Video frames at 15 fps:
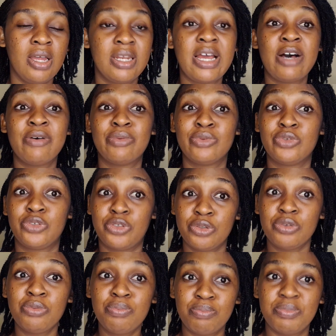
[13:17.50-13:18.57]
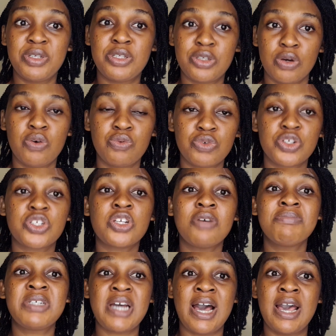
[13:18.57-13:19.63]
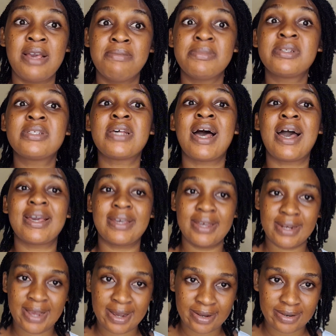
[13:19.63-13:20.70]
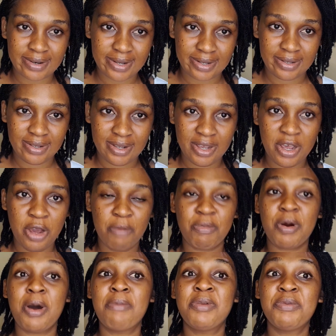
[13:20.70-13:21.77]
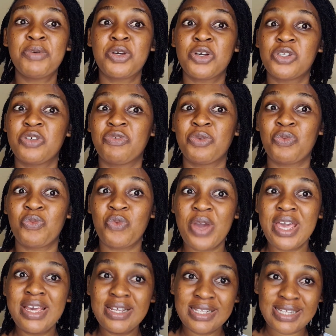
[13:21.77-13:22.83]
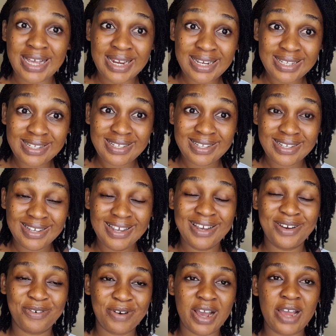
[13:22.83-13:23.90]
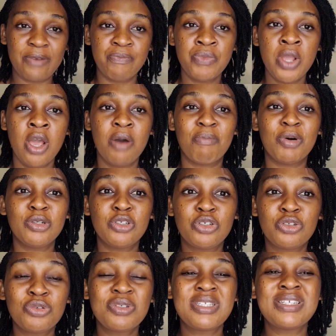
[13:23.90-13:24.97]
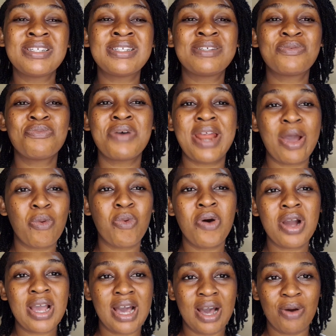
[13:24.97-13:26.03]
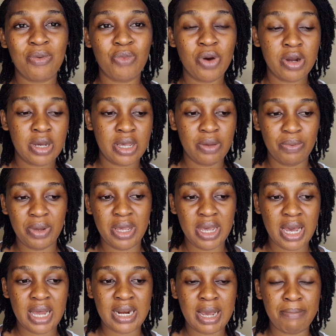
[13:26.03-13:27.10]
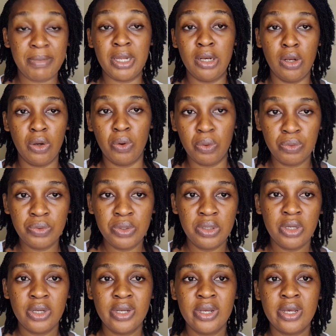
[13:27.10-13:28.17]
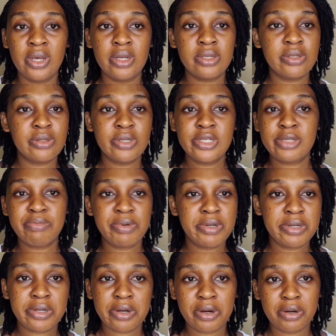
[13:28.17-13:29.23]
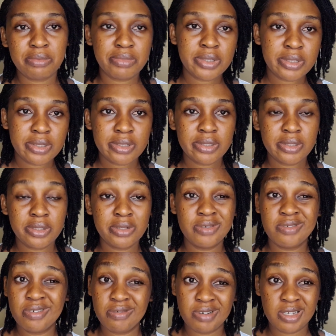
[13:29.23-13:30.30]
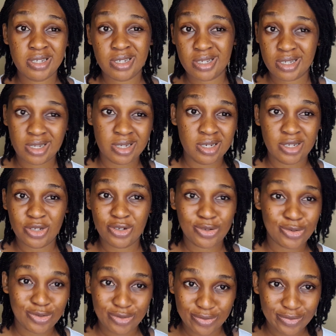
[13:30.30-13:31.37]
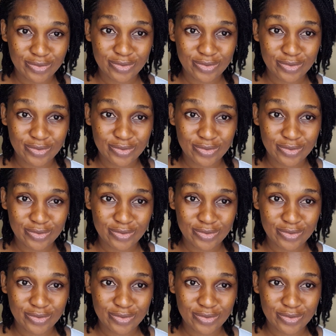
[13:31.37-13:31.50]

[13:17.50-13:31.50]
Now, truth be told, sometimes I get angry, probably because of the way he said it, right? But the truth is, when I walk away and I'm alone, the Holy Spirit comes. You know what he's saying is true.